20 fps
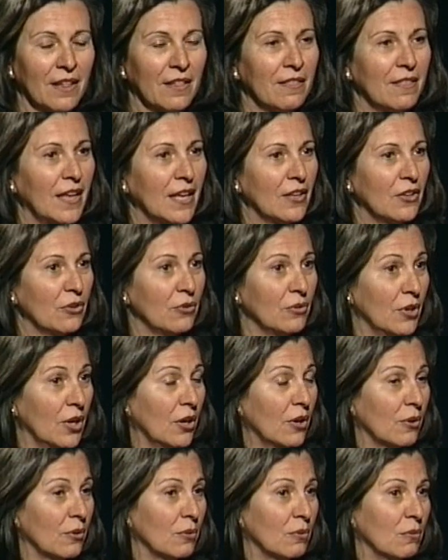thank you,
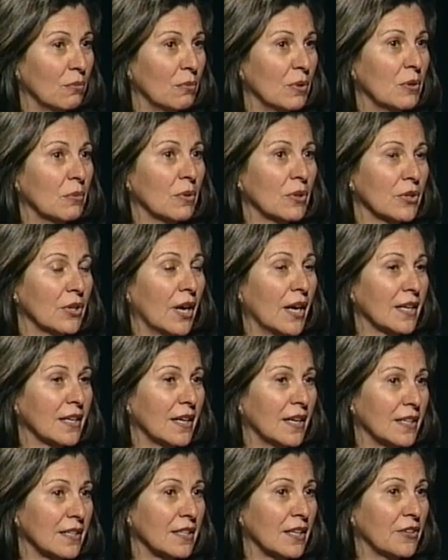no, we will not
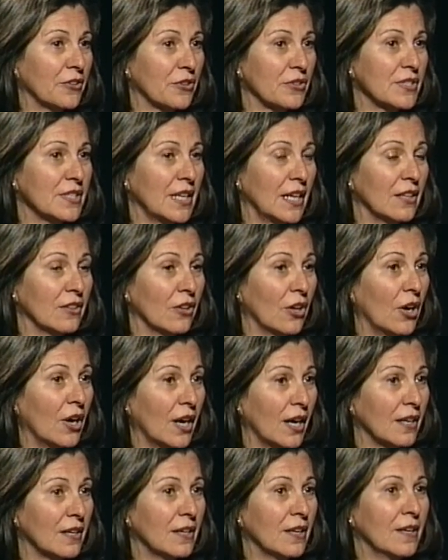hunt under state law.